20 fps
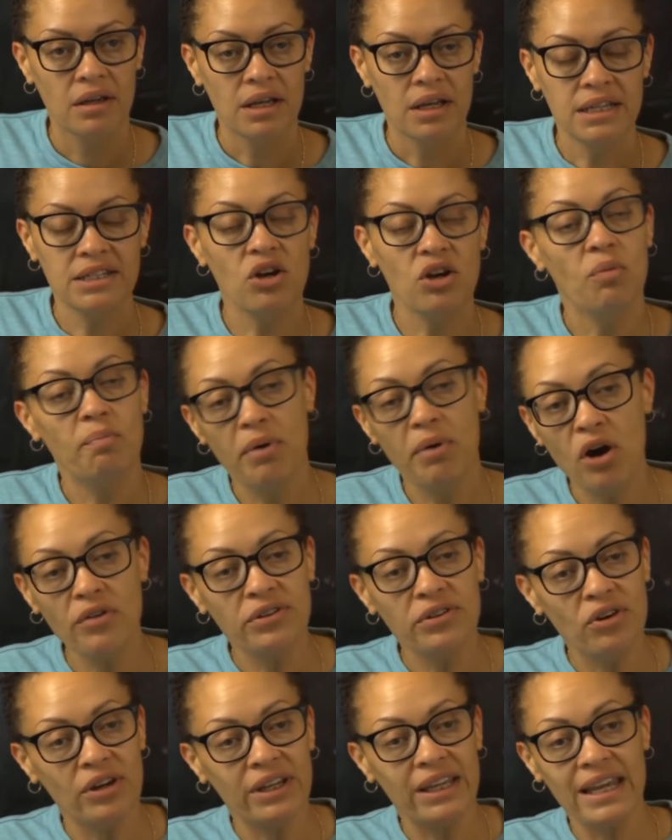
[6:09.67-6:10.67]
So both
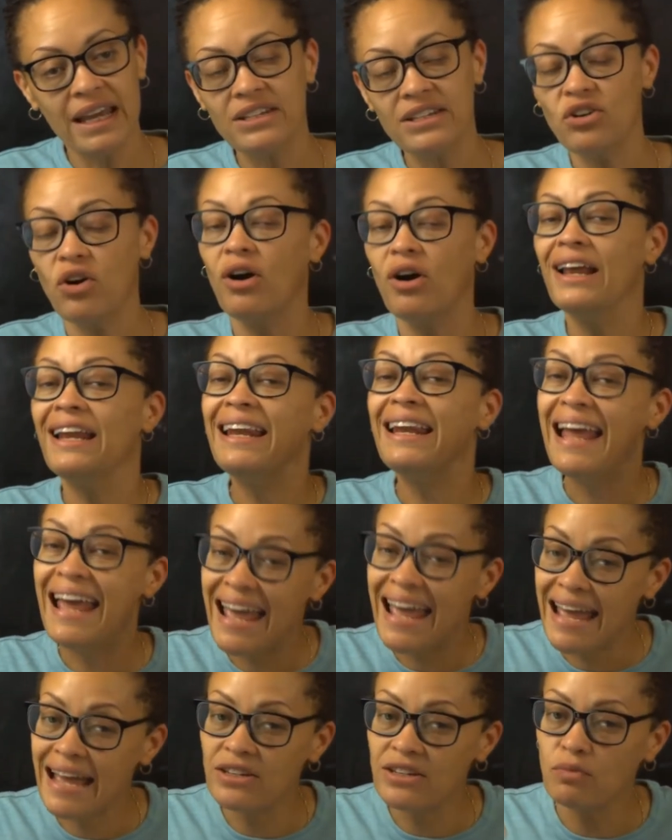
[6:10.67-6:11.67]
your kids are
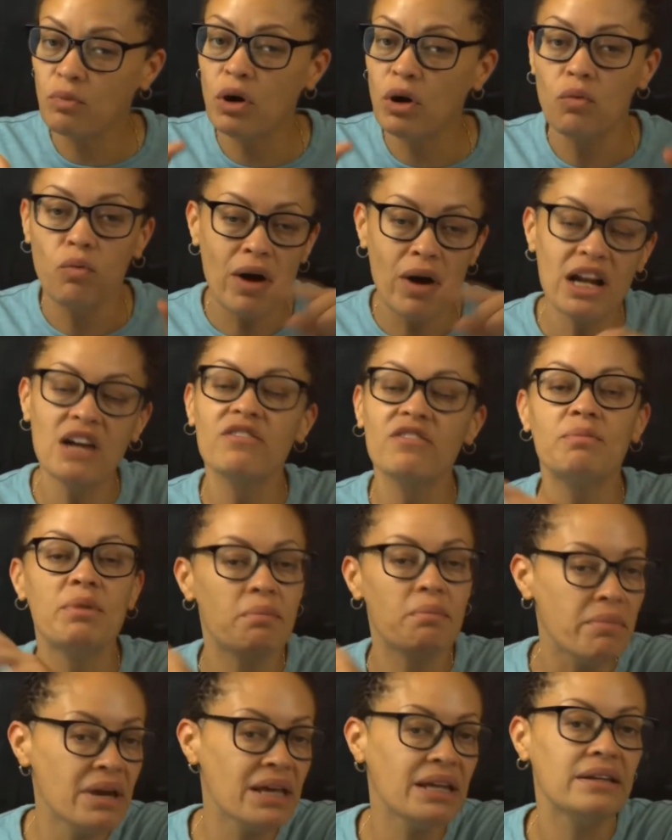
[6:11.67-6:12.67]
alleged, well, one of them
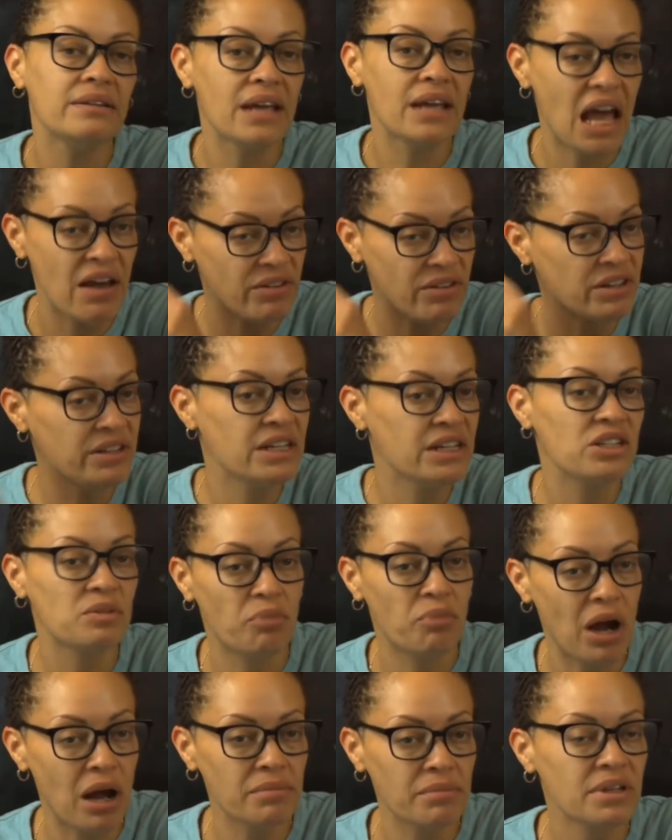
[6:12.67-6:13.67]
admitted to having addiction
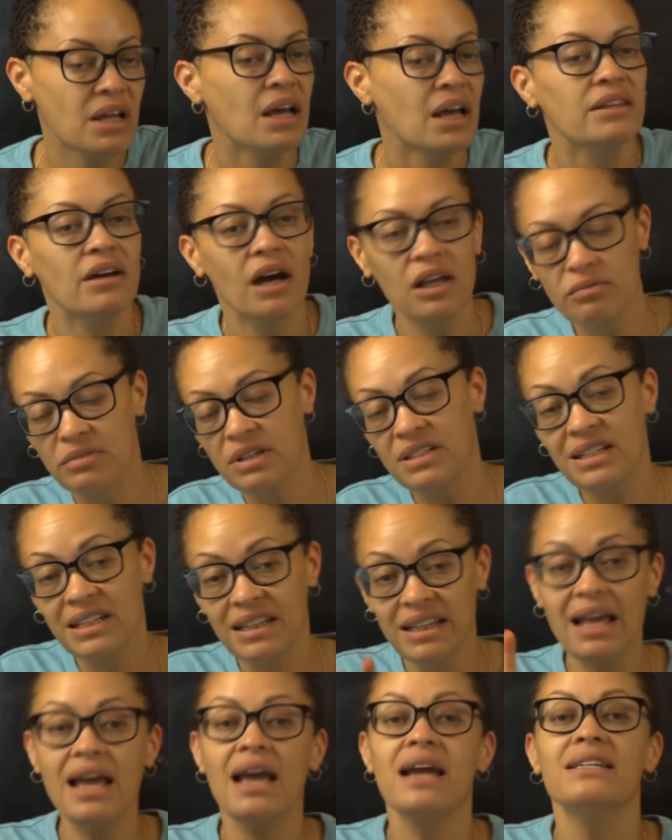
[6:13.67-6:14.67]
problems. The other one is
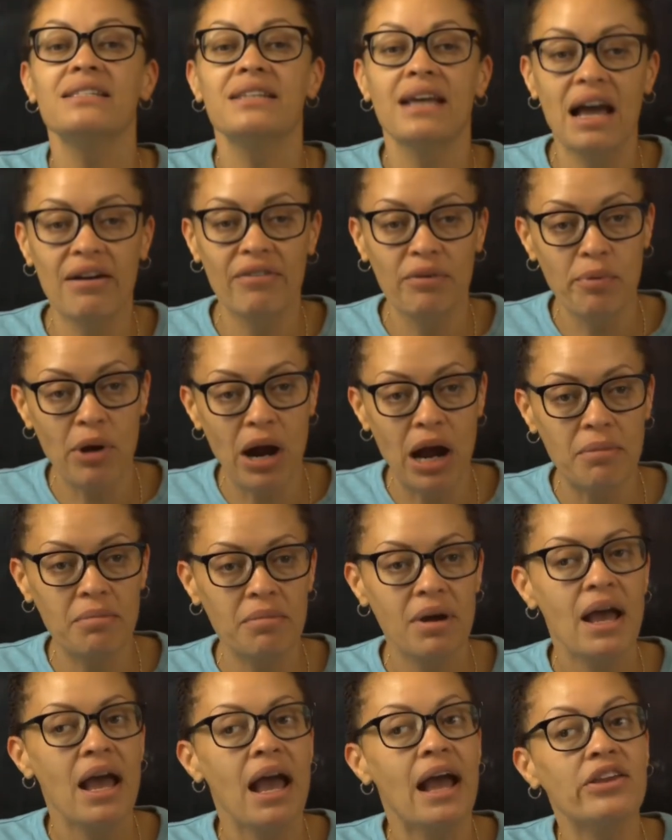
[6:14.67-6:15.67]
alleged to have a
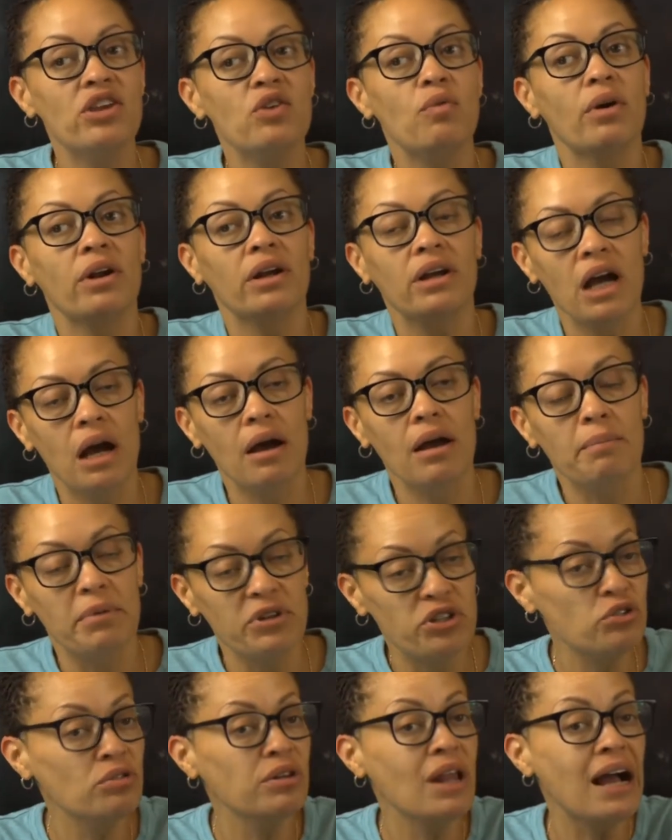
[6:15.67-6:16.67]
problem. And you want to come,
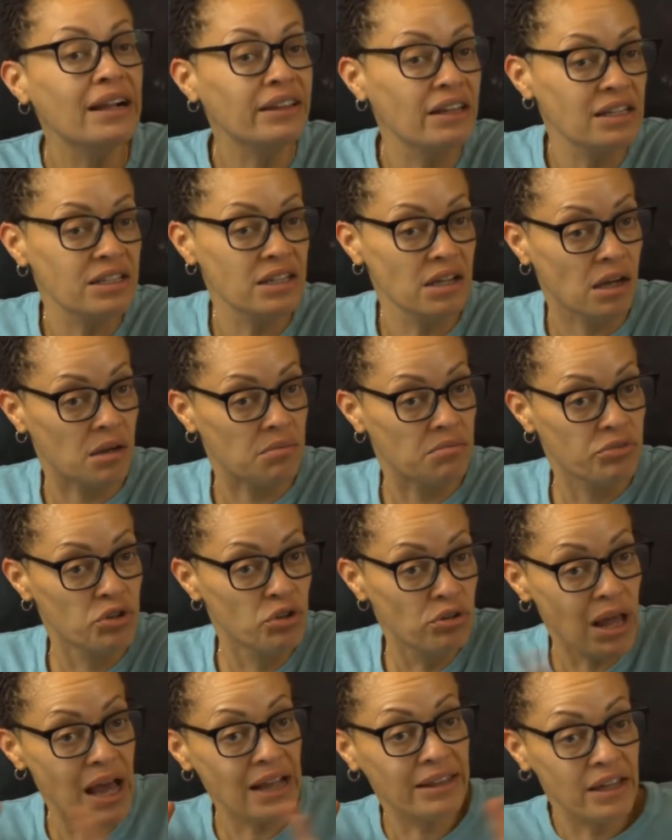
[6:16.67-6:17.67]
but you locked us up. You
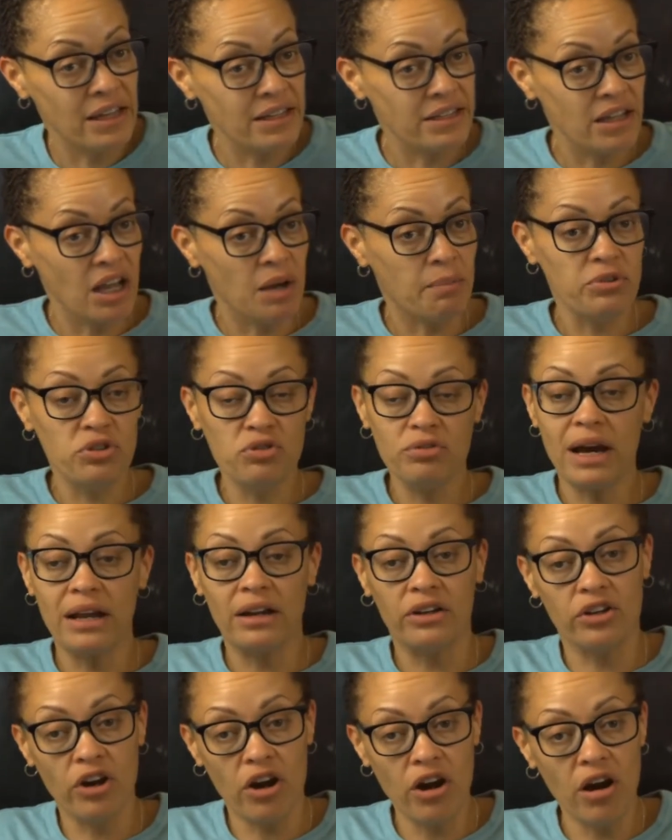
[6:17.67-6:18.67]
locked us up, but you got a
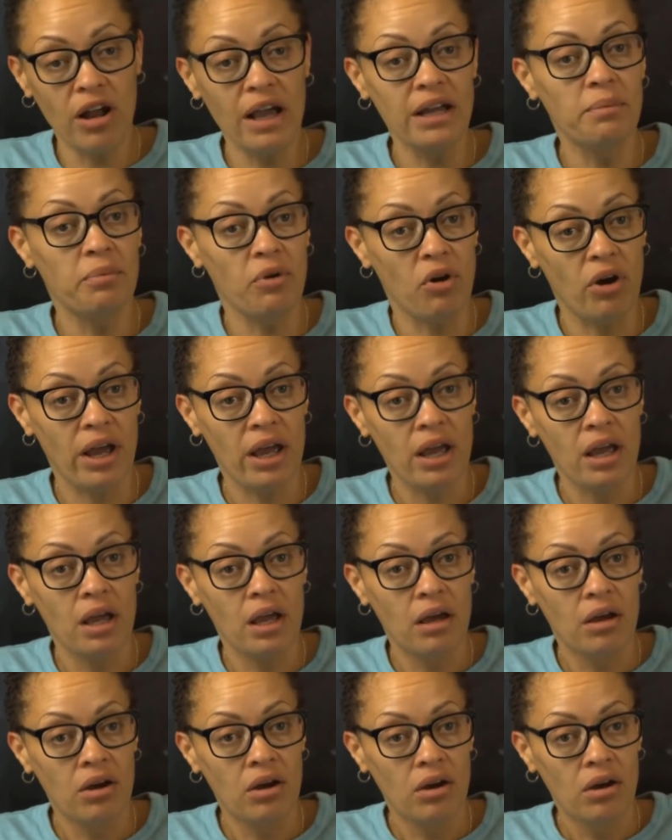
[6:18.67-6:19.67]
girl and a boy
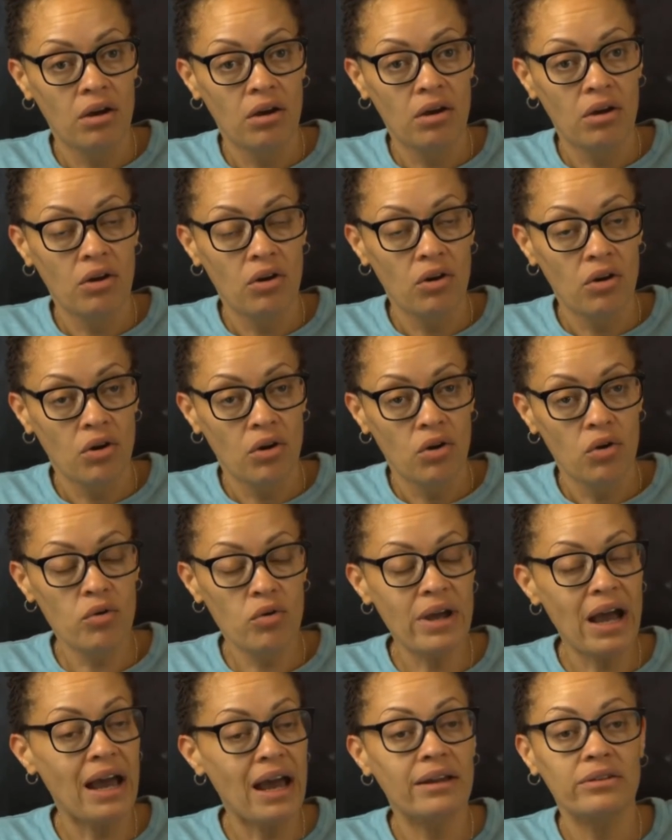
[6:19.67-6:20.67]
who
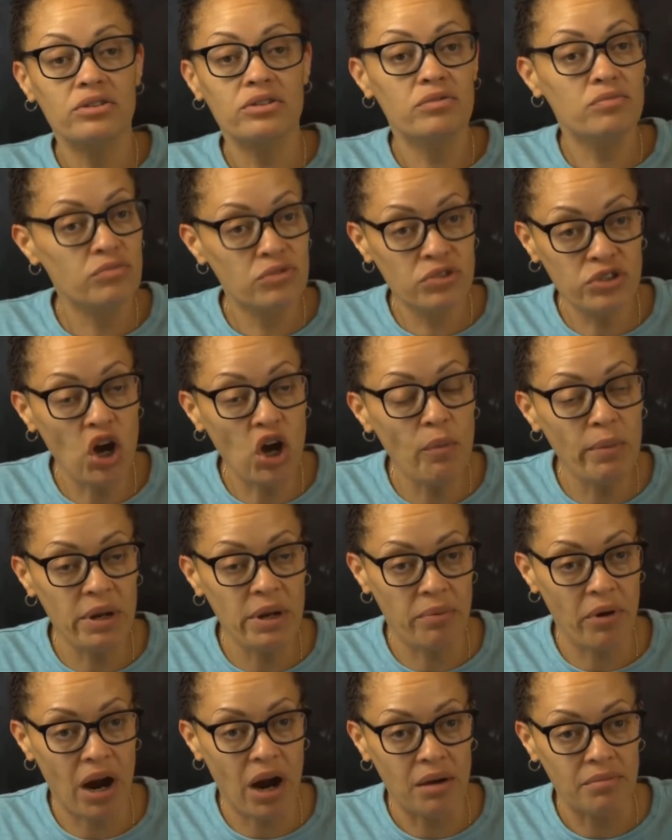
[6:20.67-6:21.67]
got so many
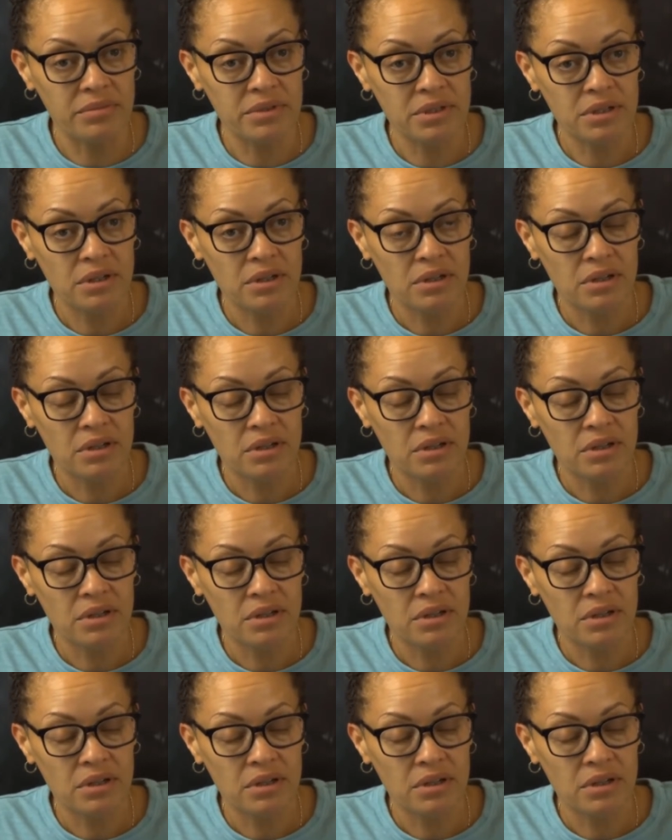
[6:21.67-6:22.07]
problems.